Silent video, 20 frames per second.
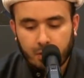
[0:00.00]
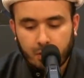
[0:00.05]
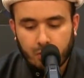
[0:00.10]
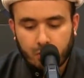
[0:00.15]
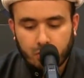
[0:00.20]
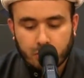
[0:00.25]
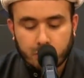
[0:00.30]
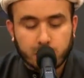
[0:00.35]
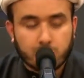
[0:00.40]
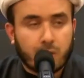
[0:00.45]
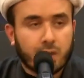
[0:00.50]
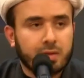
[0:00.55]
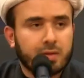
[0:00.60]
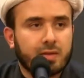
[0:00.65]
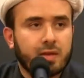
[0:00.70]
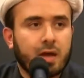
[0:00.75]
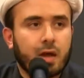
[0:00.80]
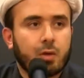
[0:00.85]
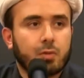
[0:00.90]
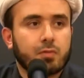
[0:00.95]
were brought
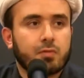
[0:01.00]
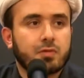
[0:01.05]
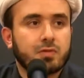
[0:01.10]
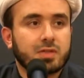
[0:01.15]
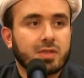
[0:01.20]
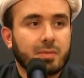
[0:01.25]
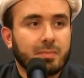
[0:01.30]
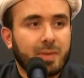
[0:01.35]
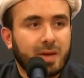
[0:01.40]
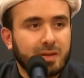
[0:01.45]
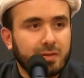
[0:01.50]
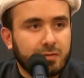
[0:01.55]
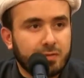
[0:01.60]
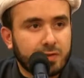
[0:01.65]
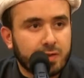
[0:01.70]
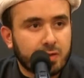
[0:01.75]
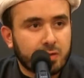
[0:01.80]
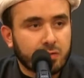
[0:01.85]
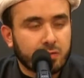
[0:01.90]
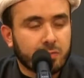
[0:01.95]
down for the
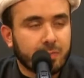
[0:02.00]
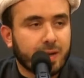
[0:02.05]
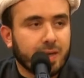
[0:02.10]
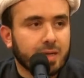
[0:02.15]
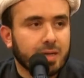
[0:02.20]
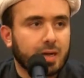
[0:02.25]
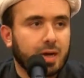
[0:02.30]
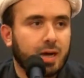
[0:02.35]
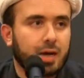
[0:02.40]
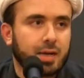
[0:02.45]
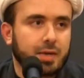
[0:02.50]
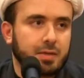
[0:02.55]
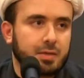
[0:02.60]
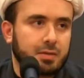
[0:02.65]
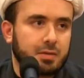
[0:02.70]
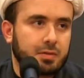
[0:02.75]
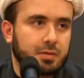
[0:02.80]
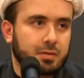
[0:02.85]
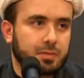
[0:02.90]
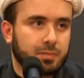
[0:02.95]
benefit of
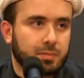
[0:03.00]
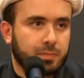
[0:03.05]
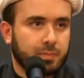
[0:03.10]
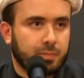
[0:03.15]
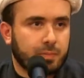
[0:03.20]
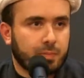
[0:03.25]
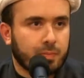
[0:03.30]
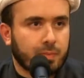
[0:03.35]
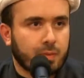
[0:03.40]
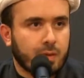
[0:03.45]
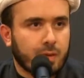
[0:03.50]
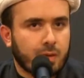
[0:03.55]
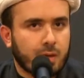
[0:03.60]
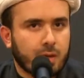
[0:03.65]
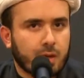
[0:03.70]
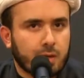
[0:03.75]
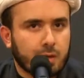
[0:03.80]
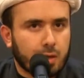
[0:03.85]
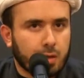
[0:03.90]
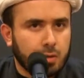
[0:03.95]
mankind.
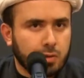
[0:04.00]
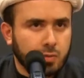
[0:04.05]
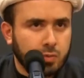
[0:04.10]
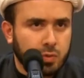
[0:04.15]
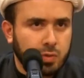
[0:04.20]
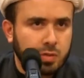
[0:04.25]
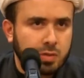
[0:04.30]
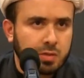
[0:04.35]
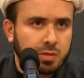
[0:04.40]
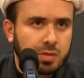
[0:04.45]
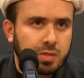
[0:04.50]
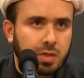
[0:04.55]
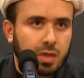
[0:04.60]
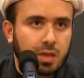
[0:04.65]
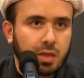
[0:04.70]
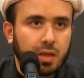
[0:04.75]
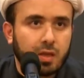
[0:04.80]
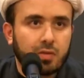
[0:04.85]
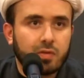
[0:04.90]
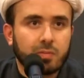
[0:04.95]
In other words,
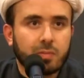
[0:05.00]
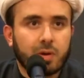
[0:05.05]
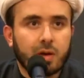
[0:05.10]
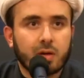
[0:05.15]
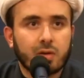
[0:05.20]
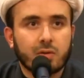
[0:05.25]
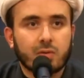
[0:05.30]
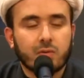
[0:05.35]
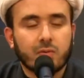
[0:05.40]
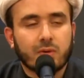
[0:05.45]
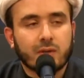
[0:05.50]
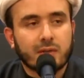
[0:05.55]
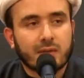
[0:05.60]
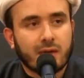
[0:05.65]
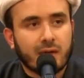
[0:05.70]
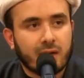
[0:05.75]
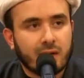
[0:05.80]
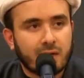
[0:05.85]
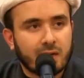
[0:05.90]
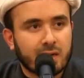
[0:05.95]
Allah subhanahu wa
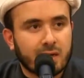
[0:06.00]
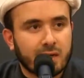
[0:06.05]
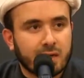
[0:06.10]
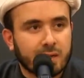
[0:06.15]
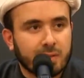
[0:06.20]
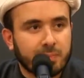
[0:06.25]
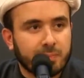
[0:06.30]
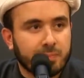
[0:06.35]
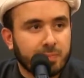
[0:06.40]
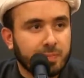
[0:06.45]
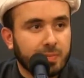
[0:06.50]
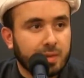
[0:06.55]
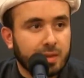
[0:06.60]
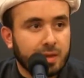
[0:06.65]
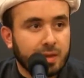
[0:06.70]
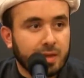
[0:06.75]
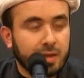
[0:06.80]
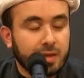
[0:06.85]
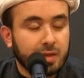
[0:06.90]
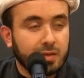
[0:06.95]
ta'ala
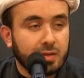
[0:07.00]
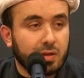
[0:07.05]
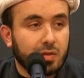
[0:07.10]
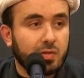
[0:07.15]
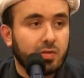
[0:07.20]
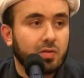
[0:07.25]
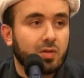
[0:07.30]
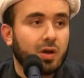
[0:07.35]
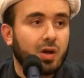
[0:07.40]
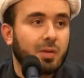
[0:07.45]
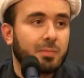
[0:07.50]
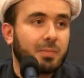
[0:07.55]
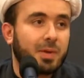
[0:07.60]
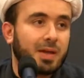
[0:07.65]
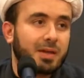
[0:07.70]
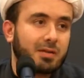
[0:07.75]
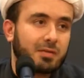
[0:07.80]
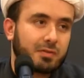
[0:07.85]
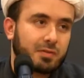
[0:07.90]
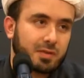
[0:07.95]
does not
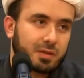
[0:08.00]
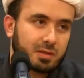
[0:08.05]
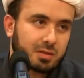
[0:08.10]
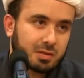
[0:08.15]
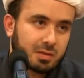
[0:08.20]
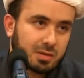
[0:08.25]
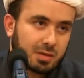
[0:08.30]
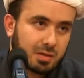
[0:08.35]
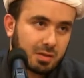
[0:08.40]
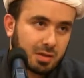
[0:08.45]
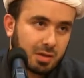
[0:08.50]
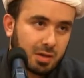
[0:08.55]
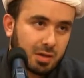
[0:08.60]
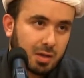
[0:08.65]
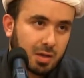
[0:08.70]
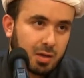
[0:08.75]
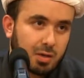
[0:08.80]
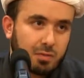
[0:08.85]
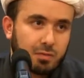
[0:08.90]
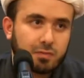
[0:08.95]
benefit
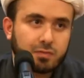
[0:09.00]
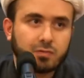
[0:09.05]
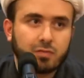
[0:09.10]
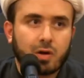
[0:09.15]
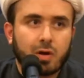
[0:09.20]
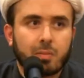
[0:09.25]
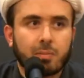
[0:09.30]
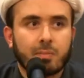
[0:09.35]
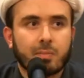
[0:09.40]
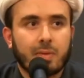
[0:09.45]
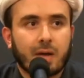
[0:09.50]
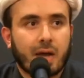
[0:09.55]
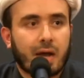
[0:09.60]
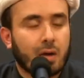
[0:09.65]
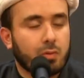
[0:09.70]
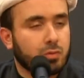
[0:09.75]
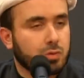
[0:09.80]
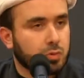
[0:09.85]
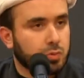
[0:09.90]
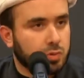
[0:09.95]
from
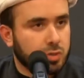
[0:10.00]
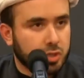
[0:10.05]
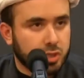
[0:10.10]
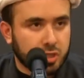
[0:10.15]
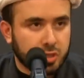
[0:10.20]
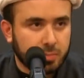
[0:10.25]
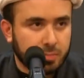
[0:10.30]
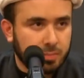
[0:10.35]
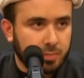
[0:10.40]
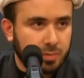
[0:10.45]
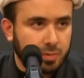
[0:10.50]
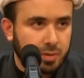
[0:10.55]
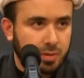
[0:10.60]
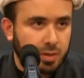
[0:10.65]
our worship,